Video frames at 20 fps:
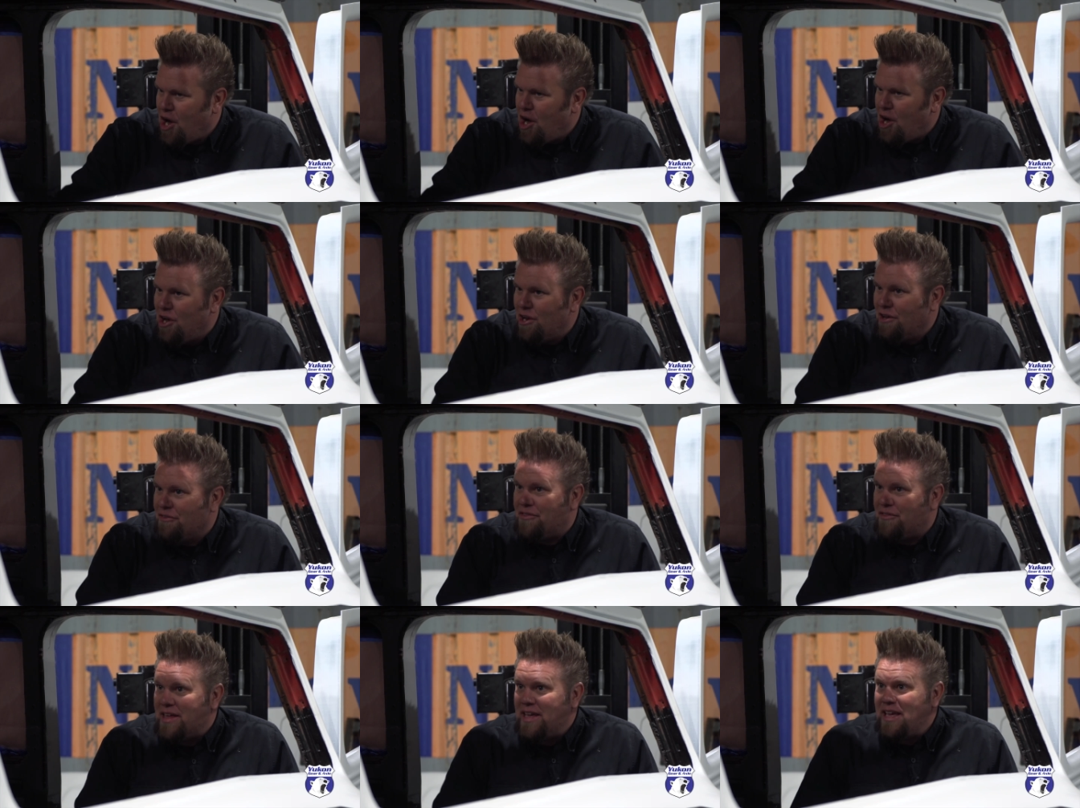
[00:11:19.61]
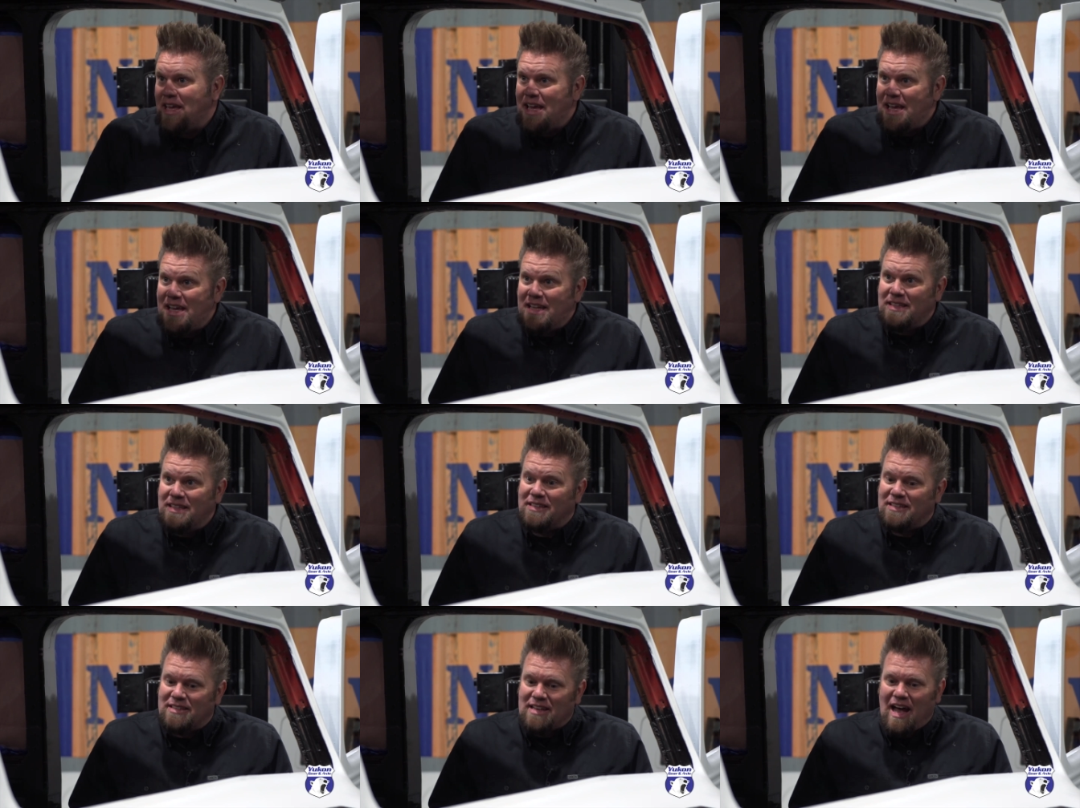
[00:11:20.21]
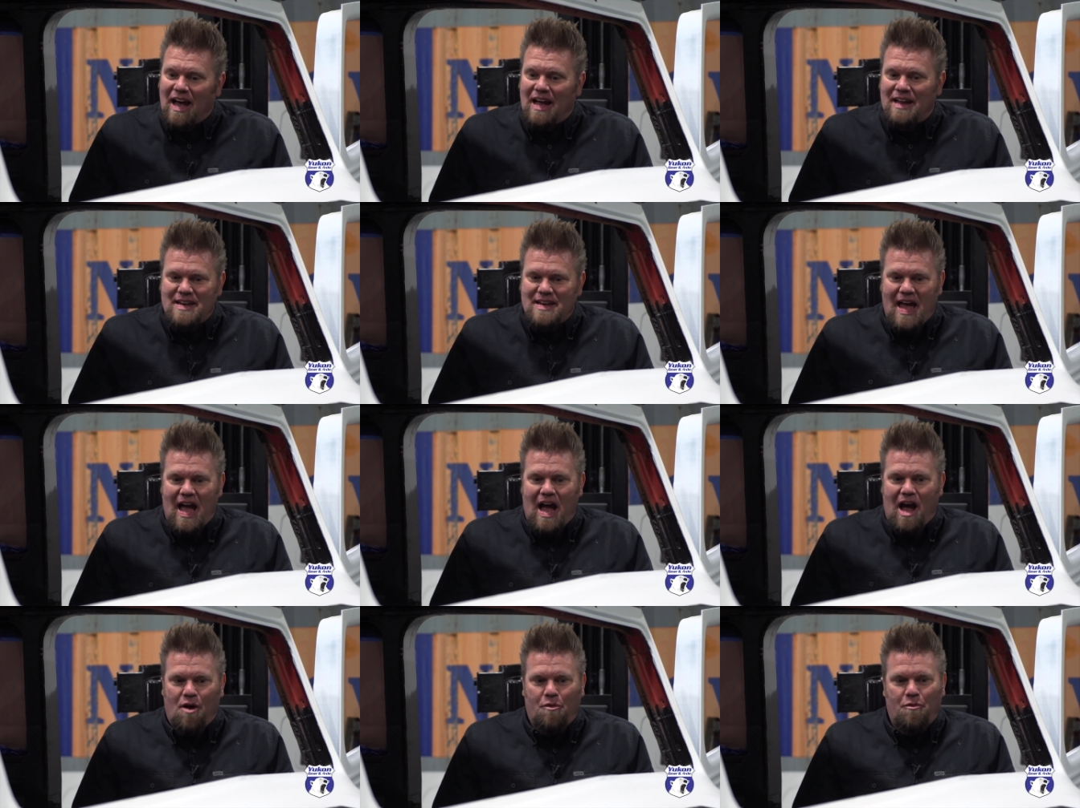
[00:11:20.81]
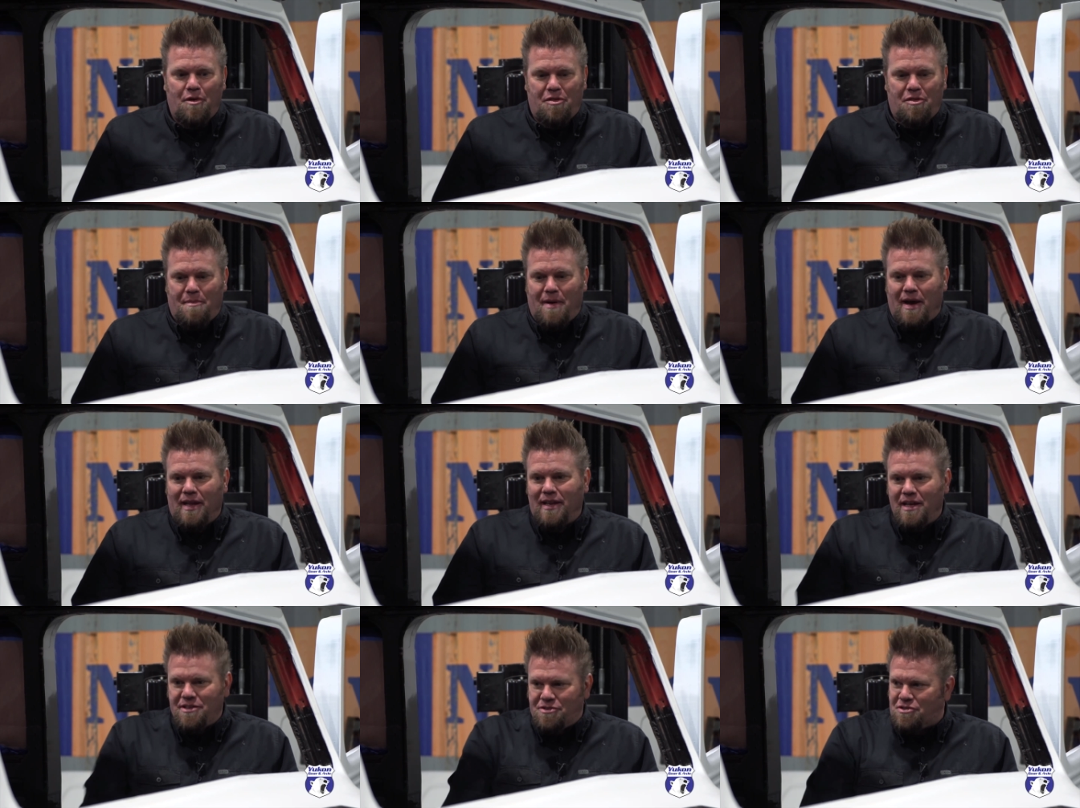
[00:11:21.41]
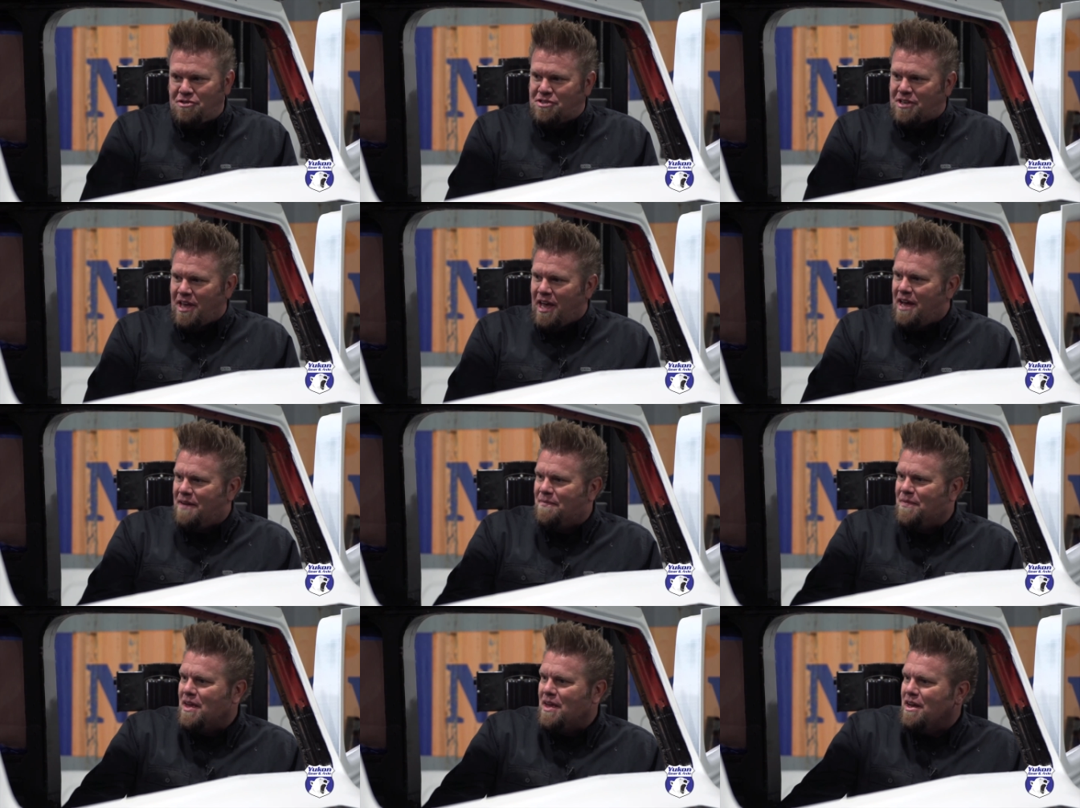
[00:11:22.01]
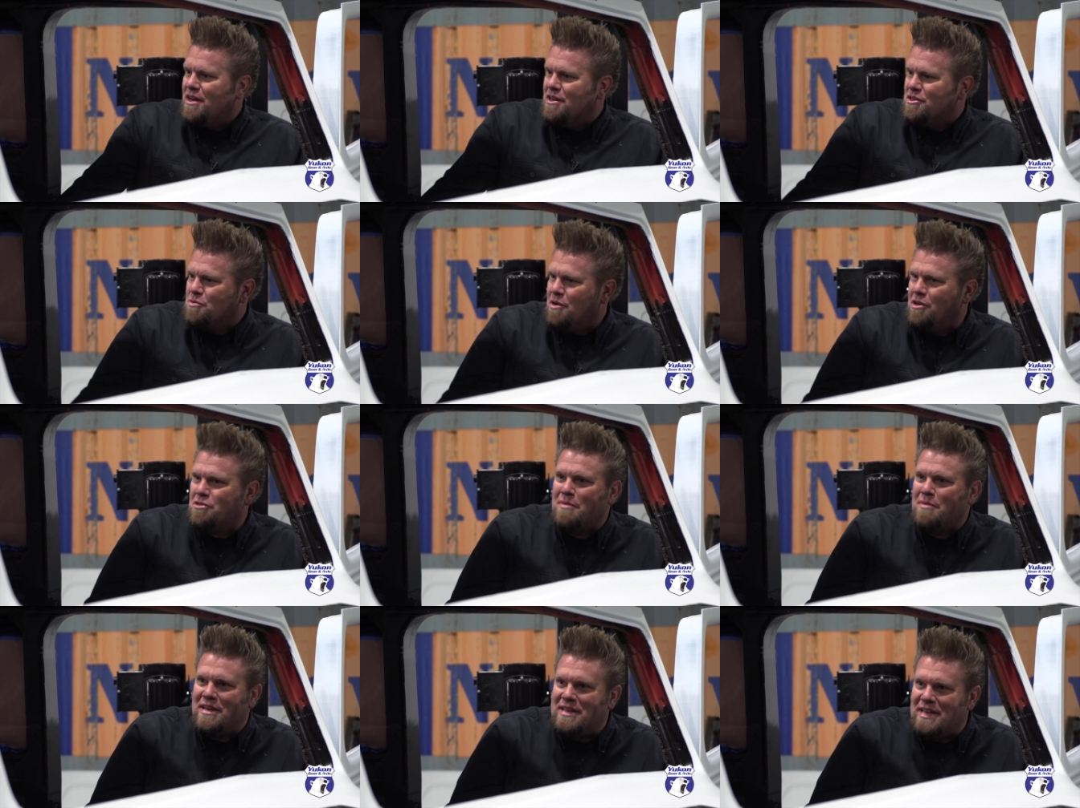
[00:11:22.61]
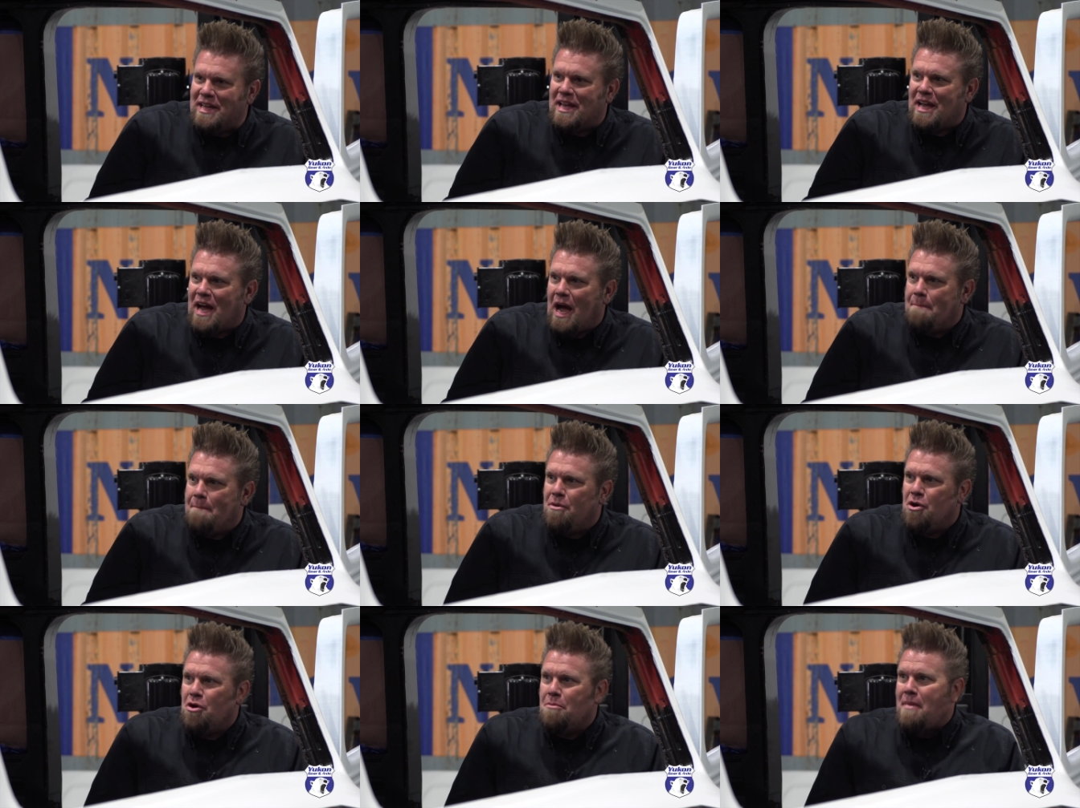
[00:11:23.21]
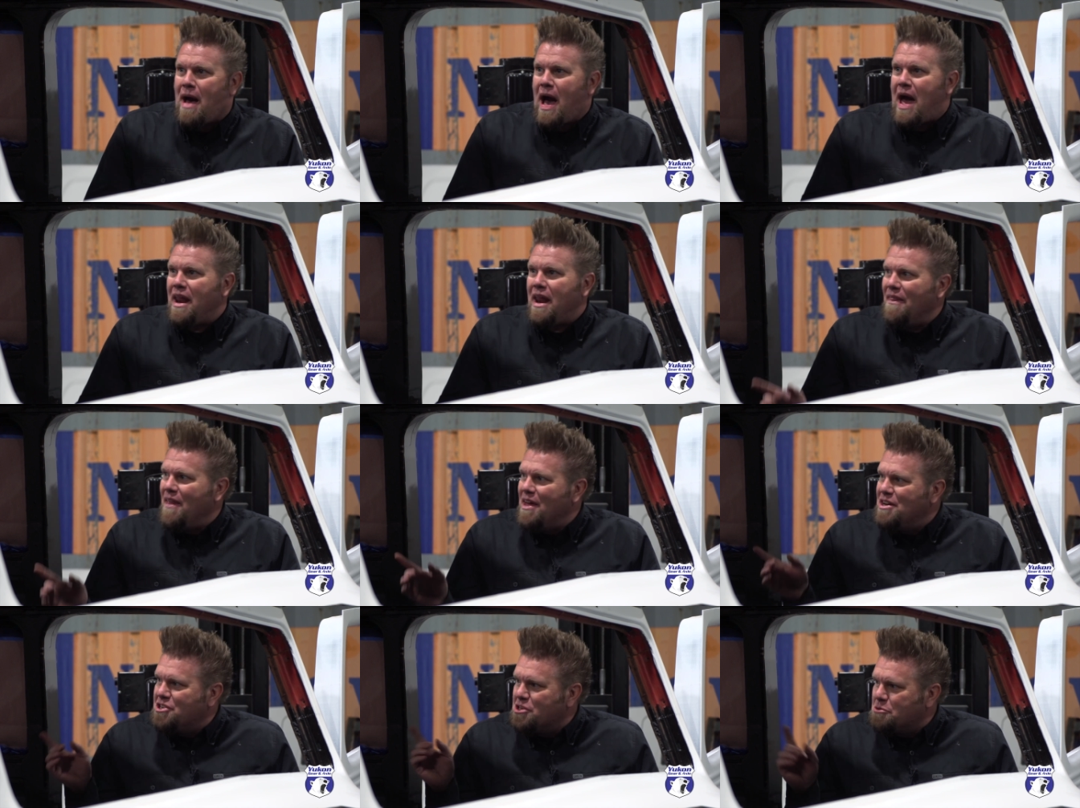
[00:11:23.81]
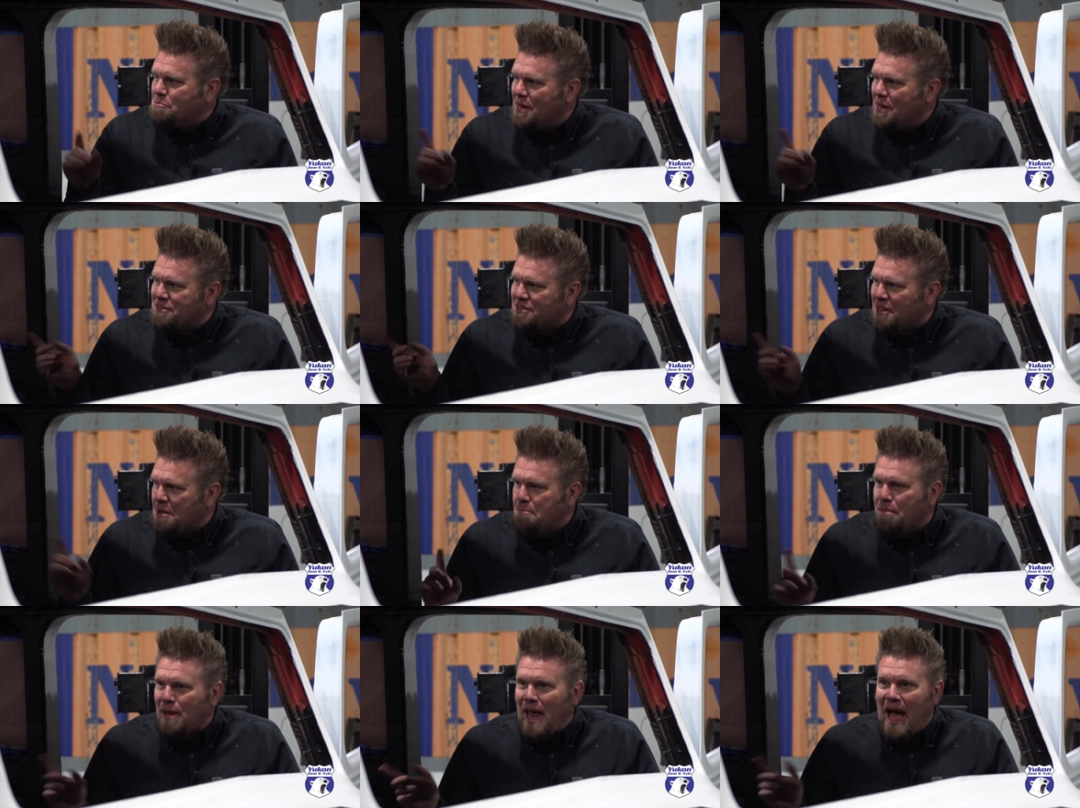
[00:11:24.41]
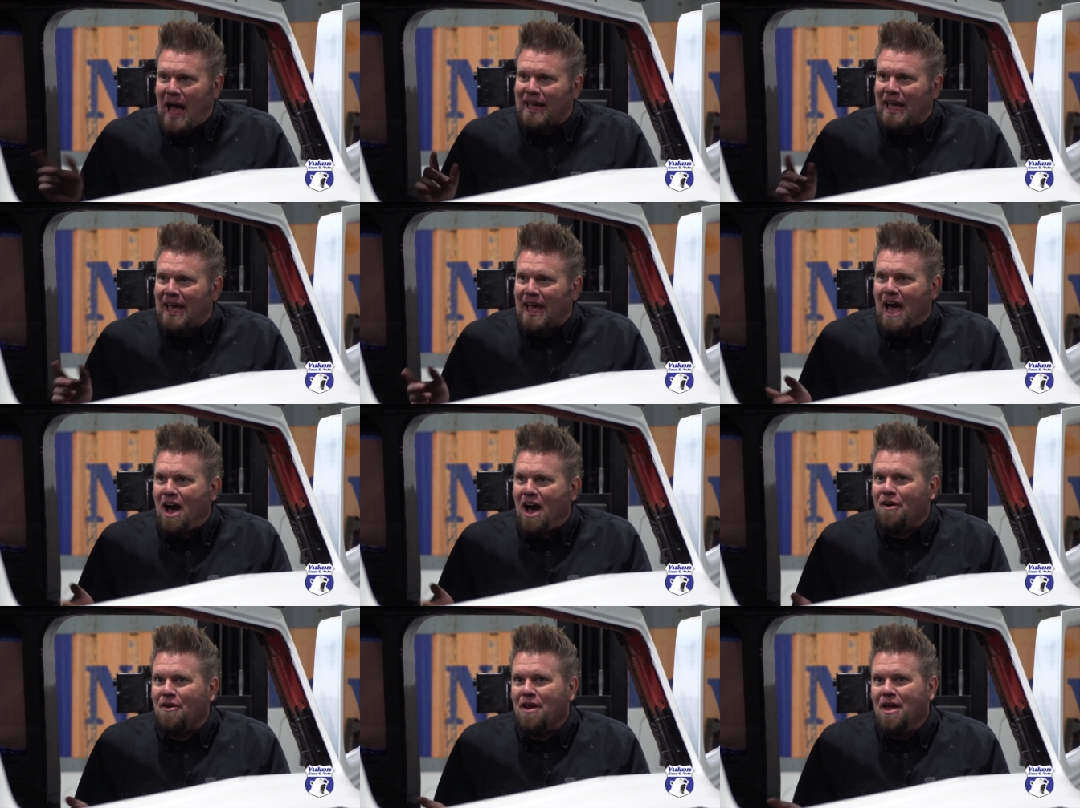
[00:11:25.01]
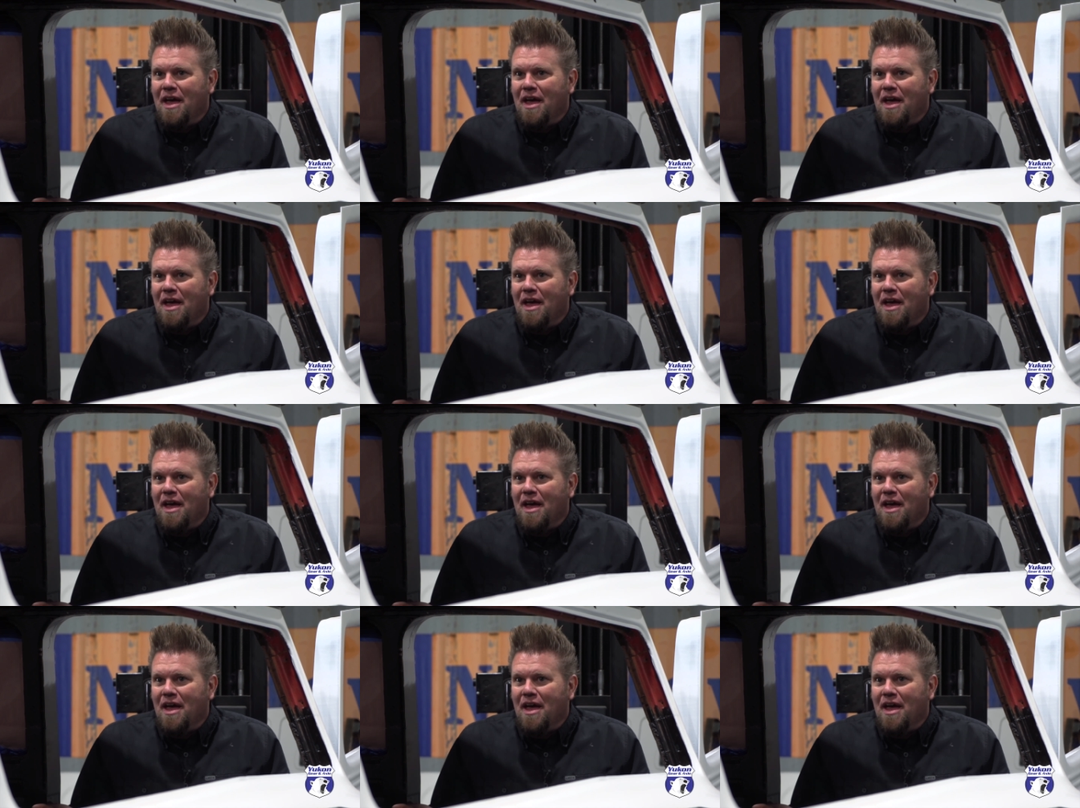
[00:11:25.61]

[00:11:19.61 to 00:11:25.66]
all of the inside now with my lizard skin, as well as my D E I boom mat, and then just basically blacking out